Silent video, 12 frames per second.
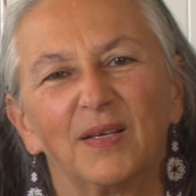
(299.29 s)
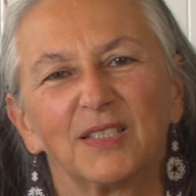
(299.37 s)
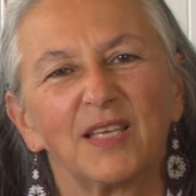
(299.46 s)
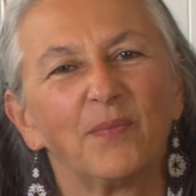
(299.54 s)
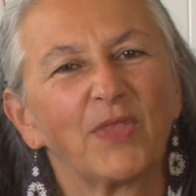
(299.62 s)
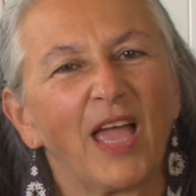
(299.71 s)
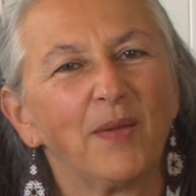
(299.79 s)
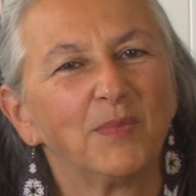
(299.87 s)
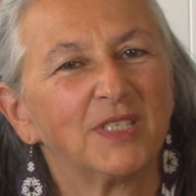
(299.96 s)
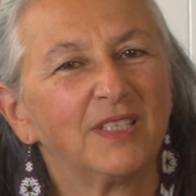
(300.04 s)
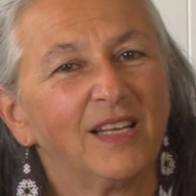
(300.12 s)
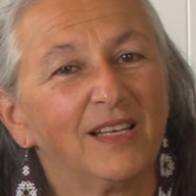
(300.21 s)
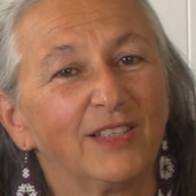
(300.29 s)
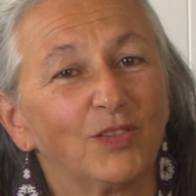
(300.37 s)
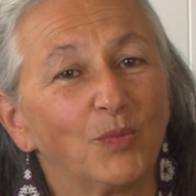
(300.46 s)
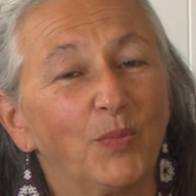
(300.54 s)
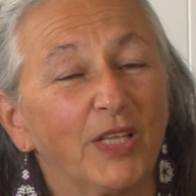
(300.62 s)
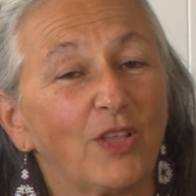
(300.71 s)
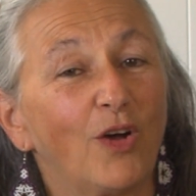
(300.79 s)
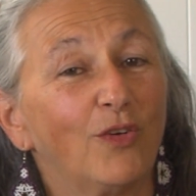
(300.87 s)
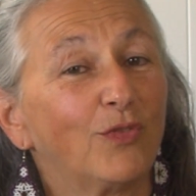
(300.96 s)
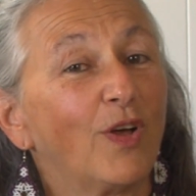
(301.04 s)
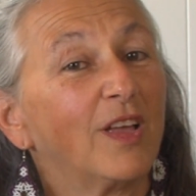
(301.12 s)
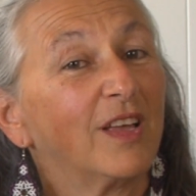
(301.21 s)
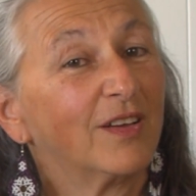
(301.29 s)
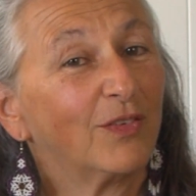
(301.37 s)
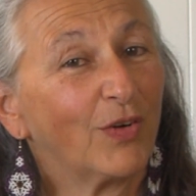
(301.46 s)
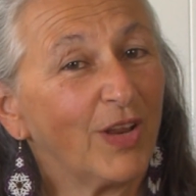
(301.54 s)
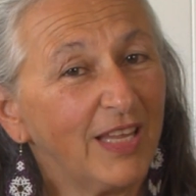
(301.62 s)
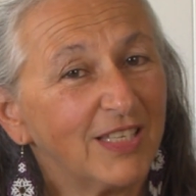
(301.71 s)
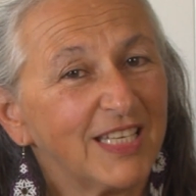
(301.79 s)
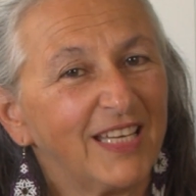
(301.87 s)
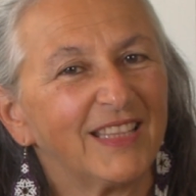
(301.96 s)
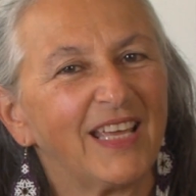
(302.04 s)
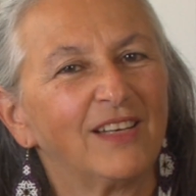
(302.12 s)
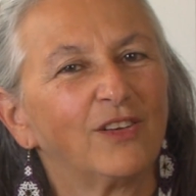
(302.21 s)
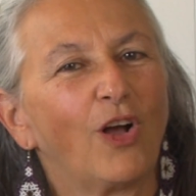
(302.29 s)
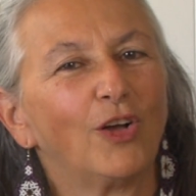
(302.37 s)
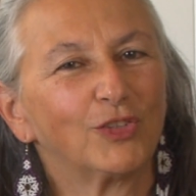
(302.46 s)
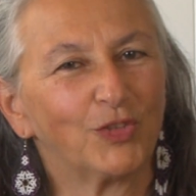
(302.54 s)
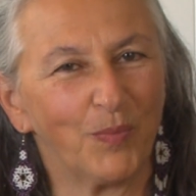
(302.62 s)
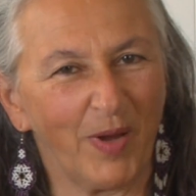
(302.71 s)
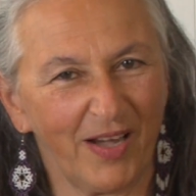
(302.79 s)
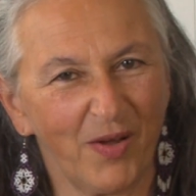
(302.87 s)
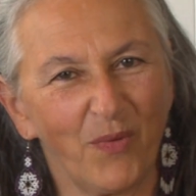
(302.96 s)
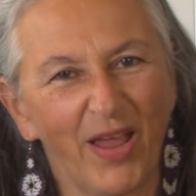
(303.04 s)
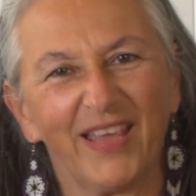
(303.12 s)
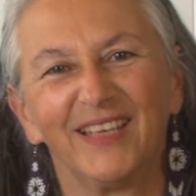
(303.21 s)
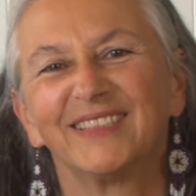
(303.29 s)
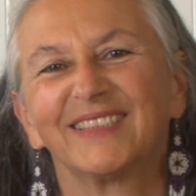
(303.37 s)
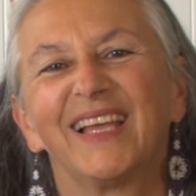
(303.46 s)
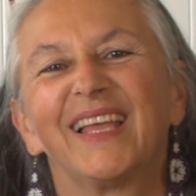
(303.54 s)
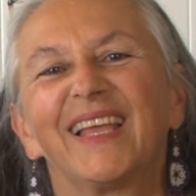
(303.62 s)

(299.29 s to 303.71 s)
Sometimes in a little bit of rigid and customary ways